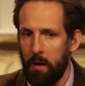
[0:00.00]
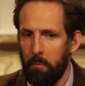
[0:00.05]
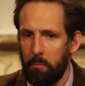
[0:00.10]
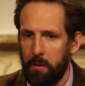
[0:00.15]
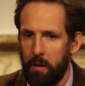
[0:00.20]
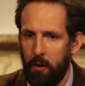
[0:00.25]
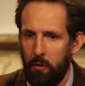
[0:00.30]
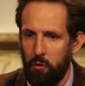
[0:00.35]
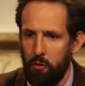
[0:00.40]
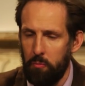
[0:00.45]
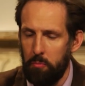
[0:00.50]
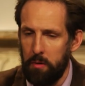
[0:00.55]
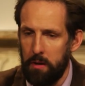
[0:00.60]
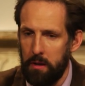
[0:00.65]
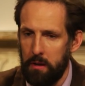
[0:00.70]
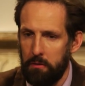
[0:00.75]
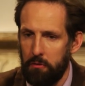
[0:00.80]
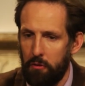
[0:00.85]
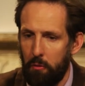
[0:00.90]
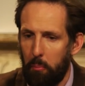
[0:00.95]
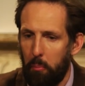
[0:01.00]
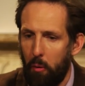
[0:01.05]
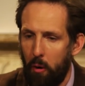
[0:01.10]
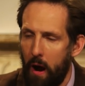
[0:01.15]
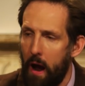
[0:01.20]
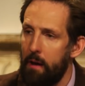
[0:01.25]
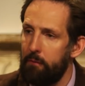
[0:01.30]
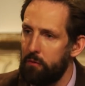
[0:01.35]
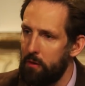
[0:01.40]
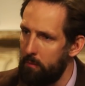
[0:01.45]
Can you be
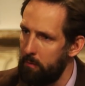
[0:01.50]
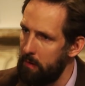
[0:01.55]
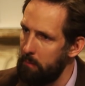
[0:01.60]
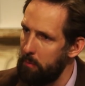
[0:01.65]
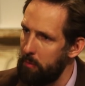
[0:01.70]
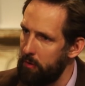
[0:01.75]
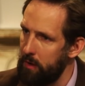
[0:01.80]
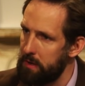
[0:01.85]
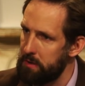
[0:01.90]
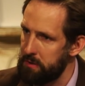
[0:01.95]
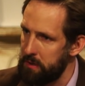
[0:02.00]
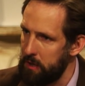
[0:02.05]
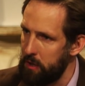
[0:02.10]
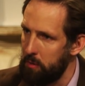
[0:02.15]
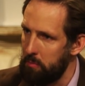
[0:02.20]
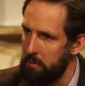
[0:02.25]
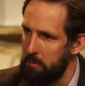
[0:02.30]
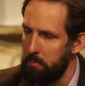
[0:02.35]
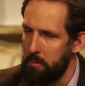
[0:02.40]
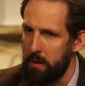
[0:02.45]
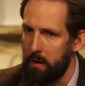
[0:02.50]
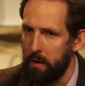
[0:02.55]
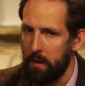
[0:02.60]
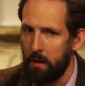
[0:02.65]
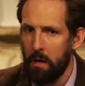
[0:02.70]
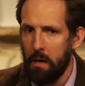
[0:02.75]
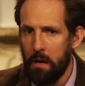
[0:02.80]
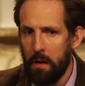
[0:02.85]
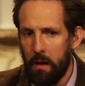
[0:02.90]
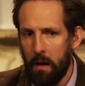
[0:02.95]
deprived of empathy as a human being?
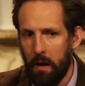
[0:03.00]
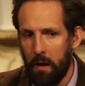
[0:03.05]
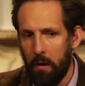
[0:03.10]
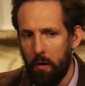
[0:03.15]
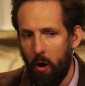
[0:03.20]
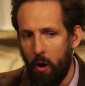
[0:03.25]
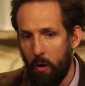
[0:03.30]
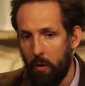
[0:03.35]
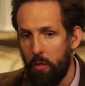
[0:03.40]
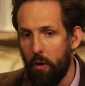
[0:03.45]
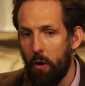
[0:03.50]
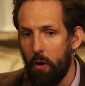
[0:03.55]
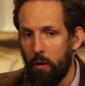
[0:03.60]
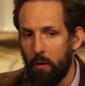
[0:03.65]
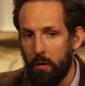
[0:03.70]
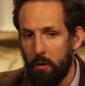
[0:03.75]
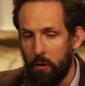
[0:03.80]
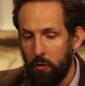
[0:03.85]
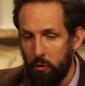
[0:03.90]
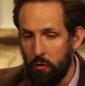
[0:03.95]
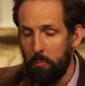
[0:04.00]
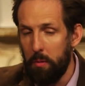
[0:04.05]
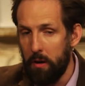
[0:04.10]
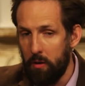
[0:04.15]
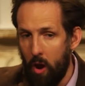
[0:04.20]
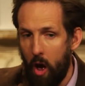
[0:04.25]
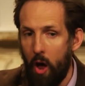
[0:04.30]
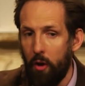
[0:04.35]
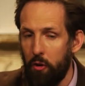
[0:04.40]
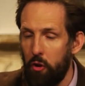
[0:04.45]
Can you be
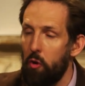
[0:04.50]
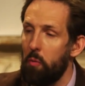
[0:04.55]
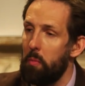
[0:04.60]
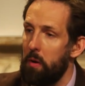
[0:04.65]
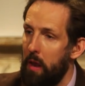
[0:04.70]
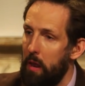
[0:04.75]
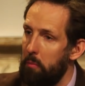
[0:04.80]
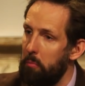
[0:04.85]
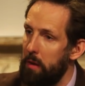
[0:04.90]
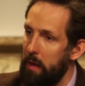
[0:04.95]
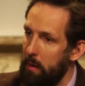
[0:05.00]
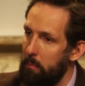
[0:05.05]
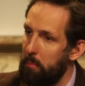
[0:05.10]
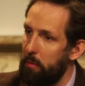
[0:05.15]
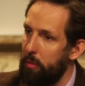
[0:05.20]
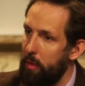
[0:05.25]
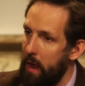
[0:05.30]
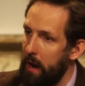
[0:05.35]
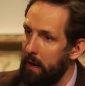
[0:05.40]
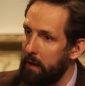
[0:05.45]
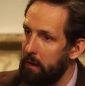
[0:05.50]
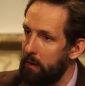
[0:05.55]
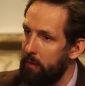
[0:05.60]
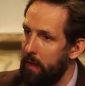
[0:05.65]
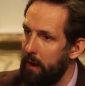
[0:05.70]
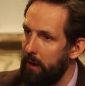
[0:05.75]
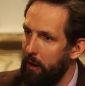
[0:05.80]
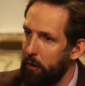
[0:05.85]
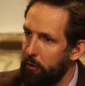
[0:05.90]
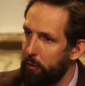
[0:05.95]
non-human and be empathetic? And
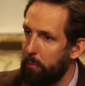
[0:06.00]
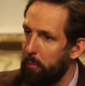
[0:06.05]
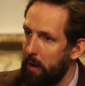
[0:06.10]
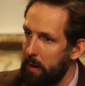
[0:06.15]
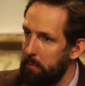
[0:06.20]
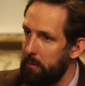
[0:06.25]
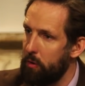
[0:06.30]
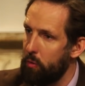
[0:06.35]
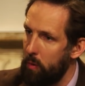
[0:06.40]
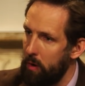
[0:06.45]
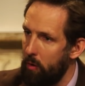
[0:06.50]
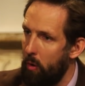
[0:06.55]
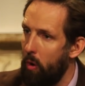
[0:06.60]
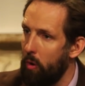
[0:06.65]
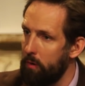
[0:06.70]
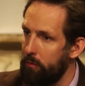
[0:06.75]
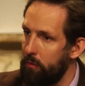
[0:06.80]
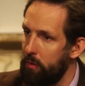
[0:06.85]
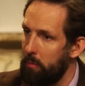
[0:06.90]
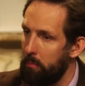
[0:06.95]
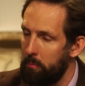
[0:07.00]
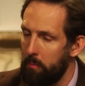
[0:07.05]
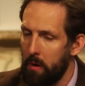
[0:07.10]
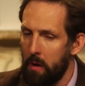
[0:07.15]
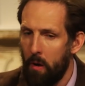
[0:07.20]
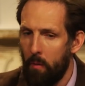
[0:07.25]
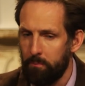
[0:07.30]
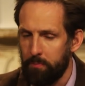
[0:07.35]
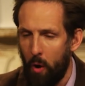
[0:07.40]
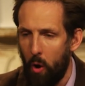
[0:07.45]
that interplay between all of them,
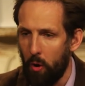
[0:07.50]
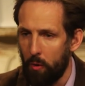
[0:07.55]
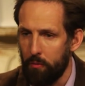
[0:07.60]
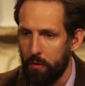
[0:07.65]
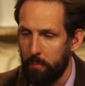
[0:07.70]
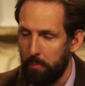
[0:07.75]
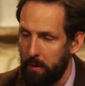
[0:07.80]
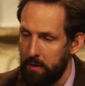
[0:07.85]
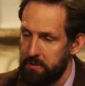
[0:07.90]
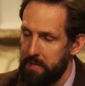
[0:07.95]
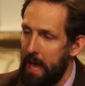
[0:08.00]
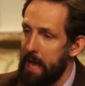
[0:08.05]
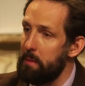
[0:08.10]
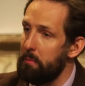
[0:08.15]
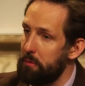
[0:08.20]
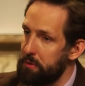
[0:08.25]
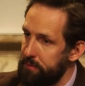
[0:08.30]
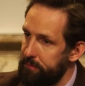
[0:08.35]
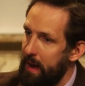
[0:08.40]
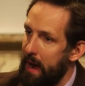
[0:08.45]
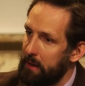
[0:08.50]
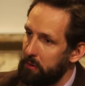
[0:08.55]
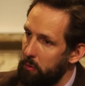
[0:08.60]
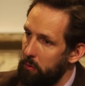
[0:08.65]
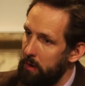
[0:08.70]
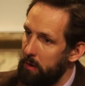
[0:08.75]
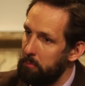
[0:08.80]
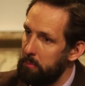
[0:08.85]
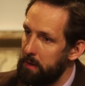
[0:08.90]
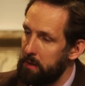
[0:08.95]
all over the place. Animals factor
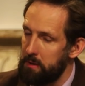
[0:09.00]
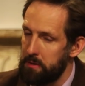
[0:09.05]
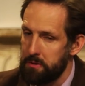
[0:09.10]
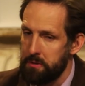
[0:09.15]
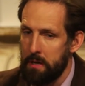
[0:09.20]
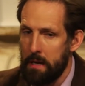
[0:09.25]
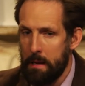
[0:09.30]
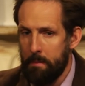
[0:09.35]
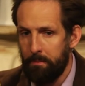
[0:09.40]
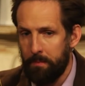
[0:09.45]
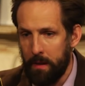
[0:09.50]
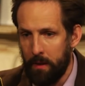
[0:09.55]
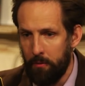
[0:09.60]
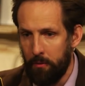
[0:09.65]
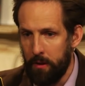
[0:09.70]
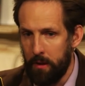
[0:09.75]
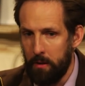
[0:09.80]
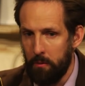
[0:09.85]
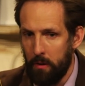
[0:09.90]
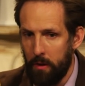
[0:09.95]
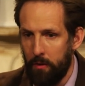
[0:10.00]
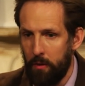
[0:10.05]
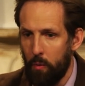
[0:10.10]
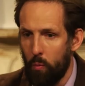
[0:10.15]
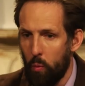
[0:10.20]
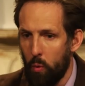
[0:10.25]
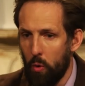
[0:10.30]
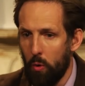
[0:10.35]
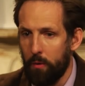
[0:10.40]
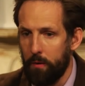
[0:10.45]
in because in the
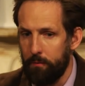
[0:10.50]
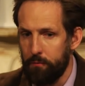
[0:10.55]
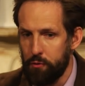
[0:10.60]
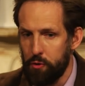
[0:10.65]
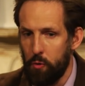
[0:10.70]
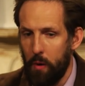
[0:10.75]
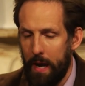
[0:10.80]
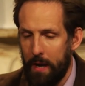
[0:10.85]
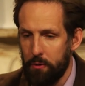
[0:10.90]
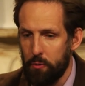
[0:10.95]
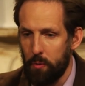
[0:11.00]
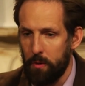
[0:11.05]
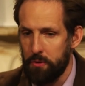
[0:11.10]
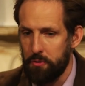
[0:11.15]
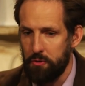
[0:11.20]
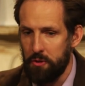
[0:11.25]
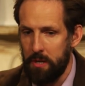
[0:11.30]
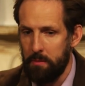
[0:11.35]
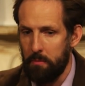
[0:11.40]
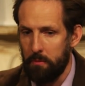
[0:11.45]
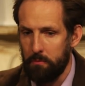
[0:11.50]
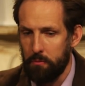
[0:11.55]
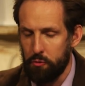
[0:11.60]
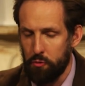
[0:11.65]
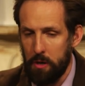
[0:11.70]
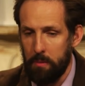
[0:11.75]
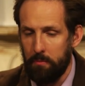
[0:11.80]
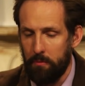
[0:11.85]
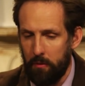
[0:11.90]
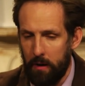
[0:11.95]
world of Duandre's Dream
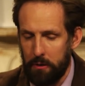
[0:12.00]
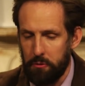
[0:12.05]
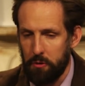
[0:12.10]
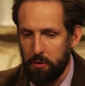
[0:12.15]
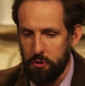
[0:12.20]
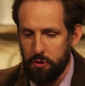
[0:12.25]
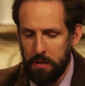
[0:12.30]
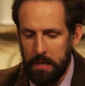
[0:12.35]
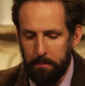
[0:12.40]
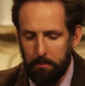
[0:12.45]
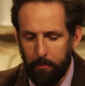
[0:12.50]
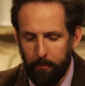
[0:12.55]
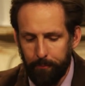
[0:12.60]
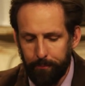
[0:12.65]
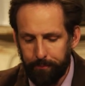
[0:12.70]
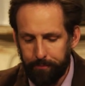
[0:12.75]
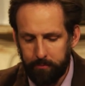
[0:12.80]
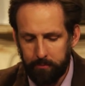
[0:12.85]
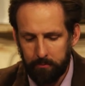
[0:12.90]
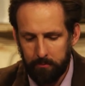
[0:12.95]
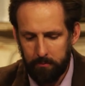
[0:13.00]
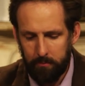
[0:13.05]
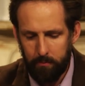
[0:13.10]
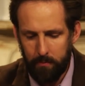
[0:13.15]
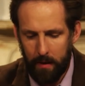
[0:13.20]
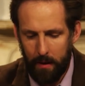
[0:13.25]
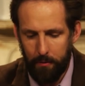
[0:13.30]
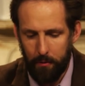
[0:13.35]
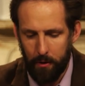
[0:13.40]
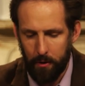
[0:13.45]
of Electric Sheep,
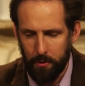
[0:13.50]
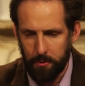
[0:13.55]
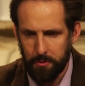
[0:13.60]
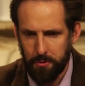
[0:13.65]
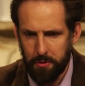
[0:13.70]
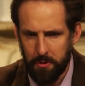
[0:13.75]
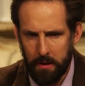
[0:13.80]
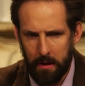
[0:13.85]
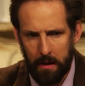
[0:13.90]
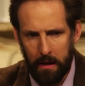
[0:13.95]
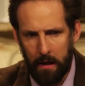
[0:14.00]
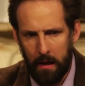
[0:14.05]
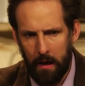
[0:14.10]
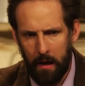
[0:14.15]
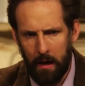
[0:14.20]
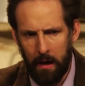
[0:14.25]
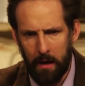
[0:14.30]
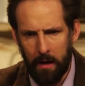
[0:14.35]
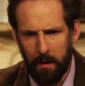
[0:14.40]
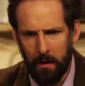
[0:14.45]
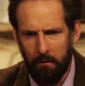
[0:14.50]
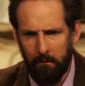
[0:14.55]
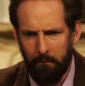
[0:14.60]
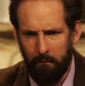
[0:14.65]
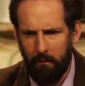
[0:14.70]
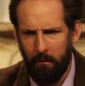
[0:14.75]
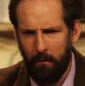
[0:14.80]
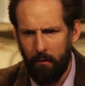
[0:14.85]
there's a